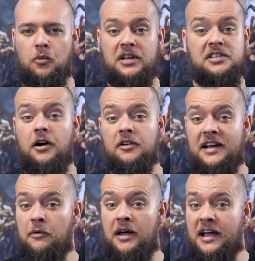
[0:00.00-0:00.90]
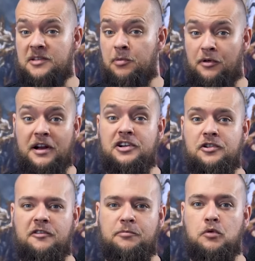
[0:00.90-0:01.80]
We'll start our
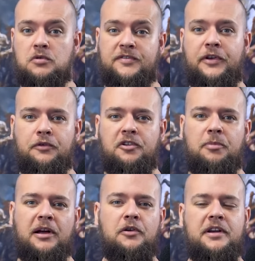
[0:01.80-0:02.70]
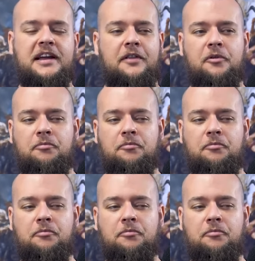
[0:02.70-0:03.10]
exploration of Paul's views by looking at the